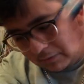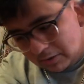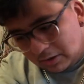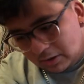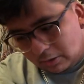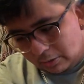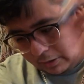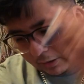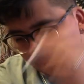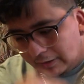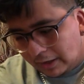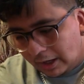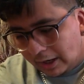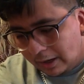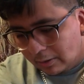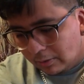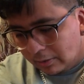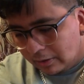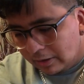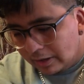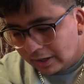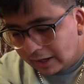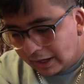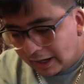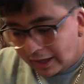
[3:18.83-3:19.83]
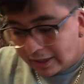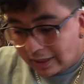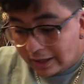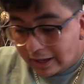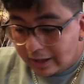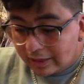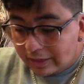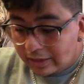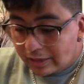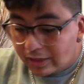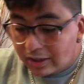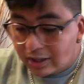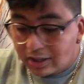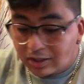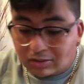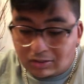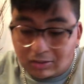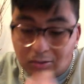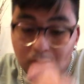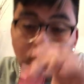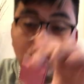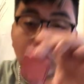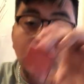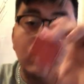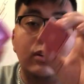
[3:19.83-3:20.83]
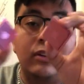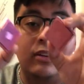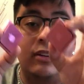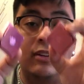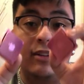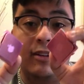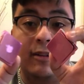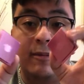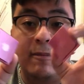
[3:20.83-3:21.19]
So we have that one. And then this one,